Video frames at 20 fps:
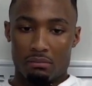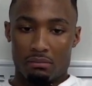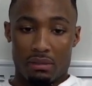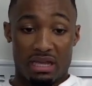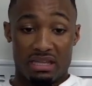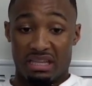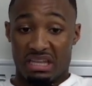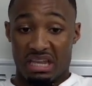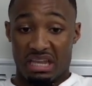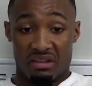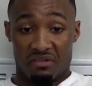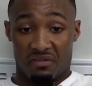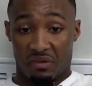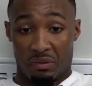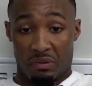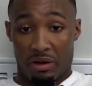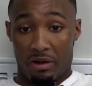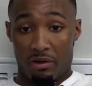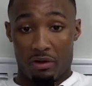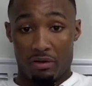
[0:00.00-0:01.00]
And then
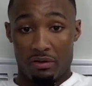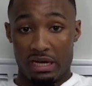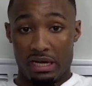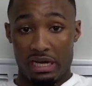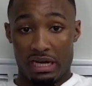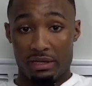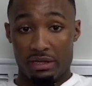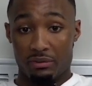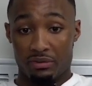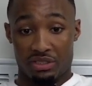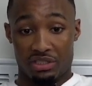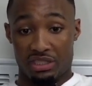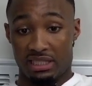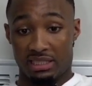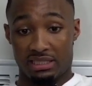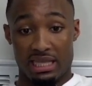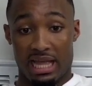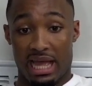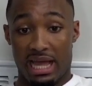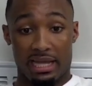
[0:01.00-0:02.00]
from there on in, it was
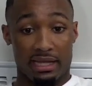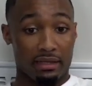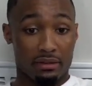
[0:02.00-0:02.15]
just like,